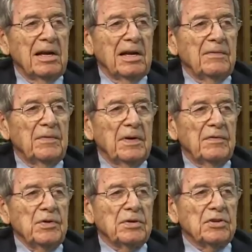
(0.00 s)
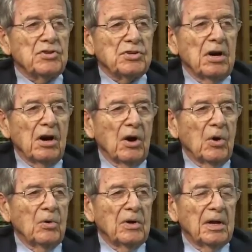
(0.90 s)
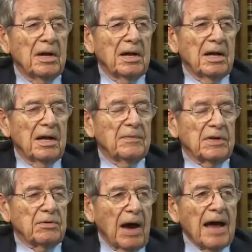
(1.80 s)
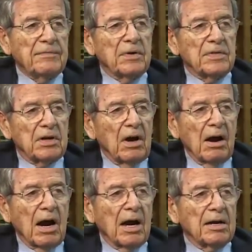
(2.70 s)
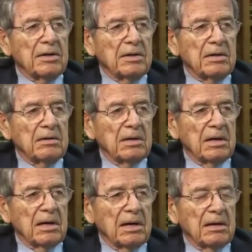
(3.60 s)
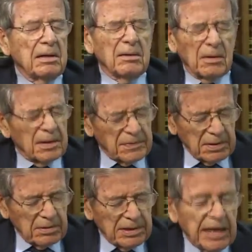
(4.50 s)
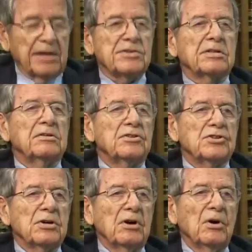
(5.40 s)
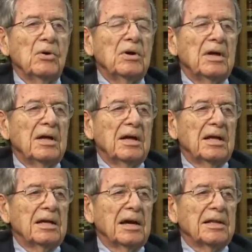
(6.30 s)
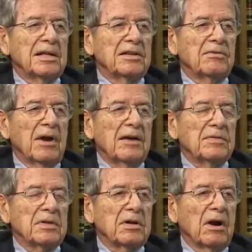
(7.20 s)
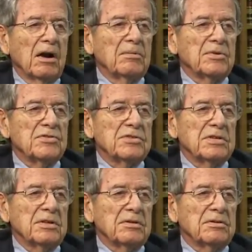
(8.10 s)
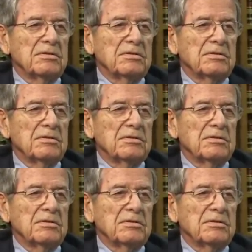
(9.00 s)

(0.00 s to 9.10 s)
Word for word: if, if you could show, if the driver of the car, uh, or if the guest could show uh, that the driver of the car was either